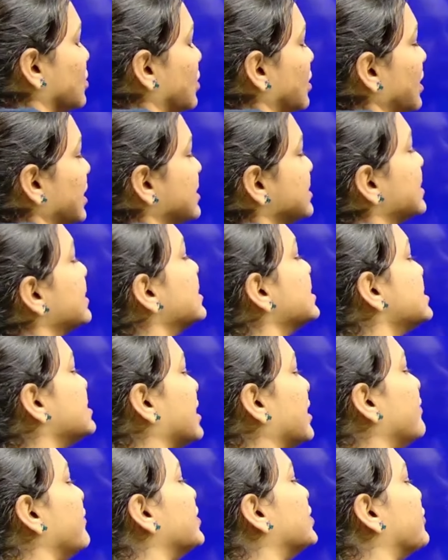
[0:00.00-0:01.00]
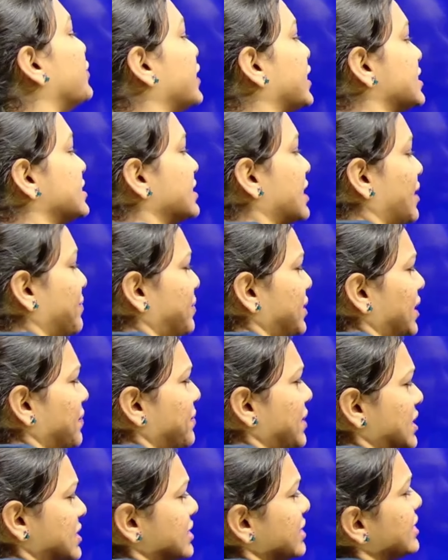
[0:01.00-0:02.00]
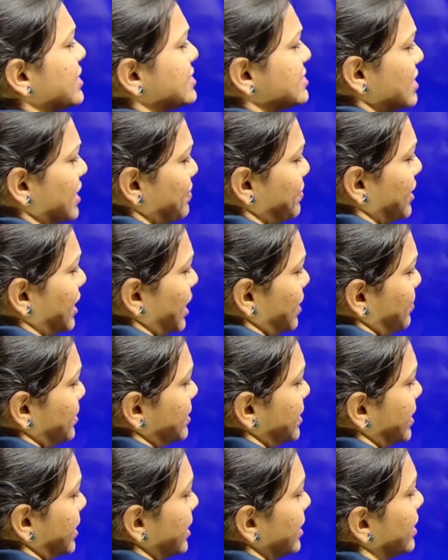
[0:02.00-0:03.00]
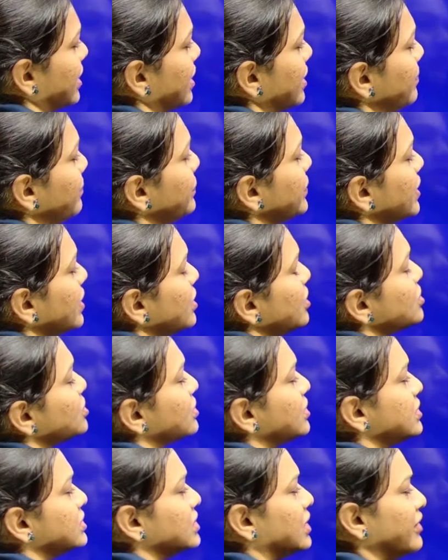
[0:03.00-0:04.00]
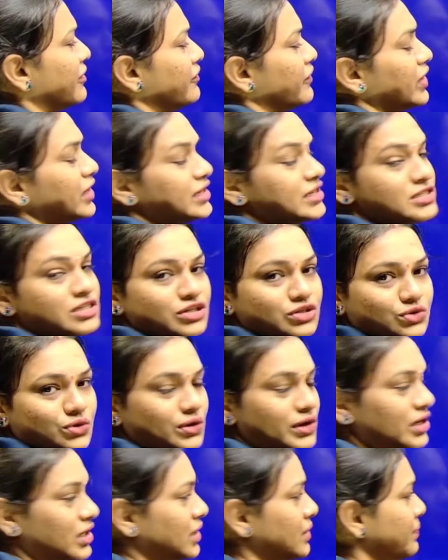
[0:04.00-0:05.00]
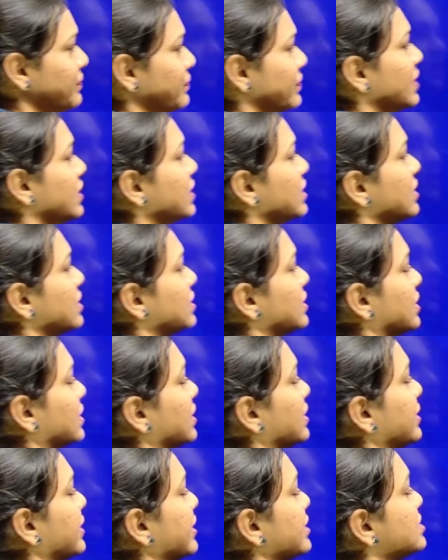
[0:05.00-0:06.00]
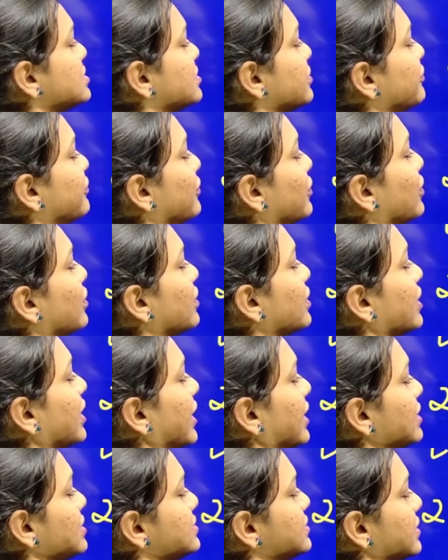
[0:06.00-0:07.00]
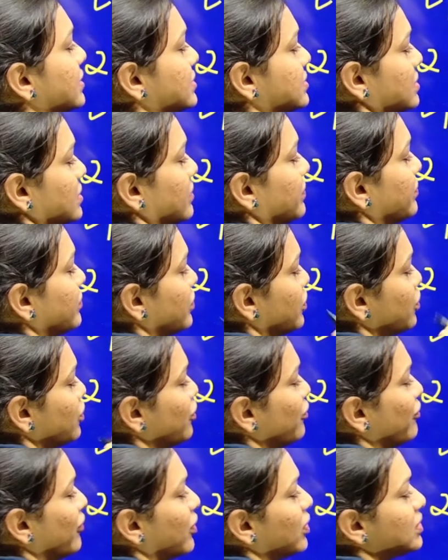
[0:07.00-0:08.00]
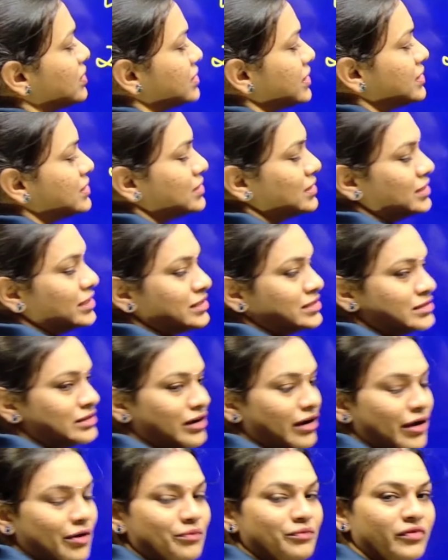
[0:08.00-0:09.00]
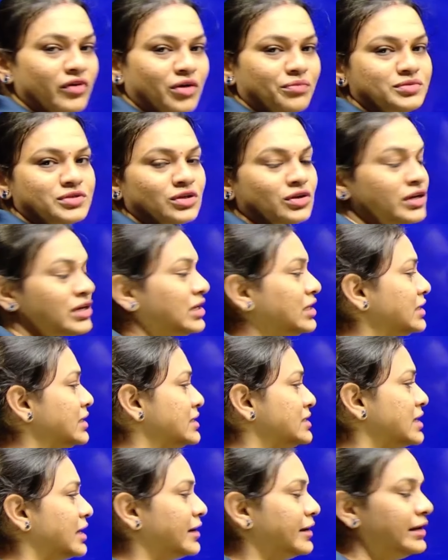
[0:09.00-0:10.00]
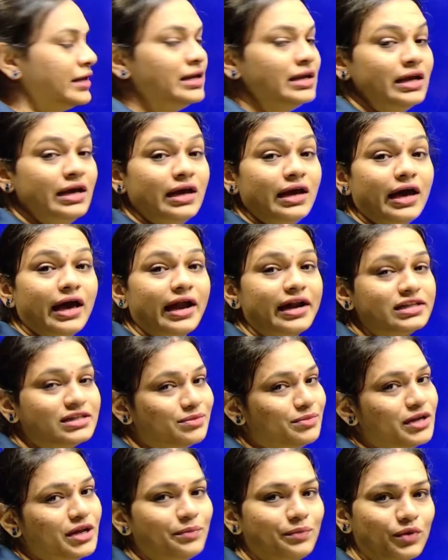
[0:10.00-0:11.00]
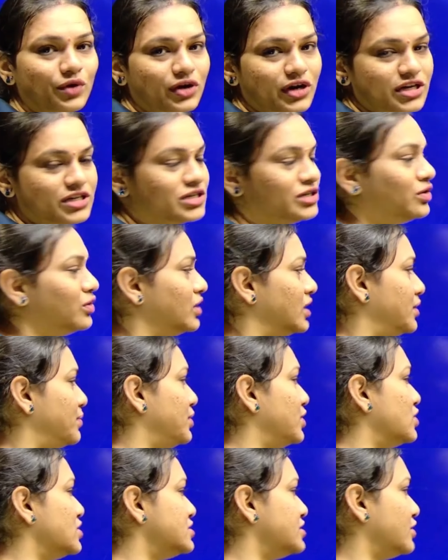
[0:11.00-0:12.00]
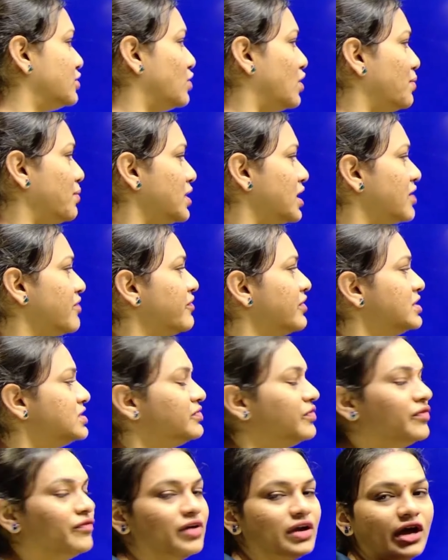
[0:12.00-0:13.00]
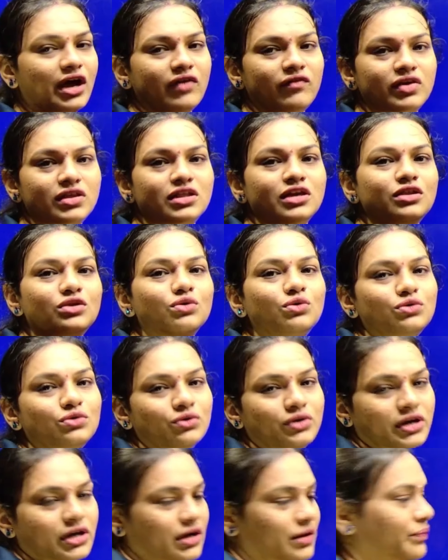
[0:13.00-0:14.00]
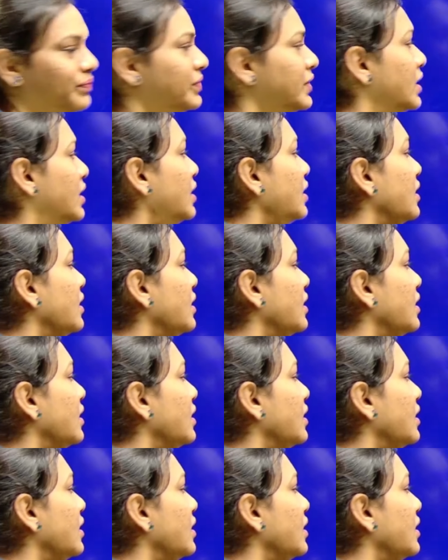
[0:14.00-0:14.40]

So let's understand with one example, a basic example I will be taking here. So the term 1 is a 2 here, the next 4 and 6. 2, 4, 6, this absolutely these are in arithmetic progression only, because the common difference we were having the 2, 2 here.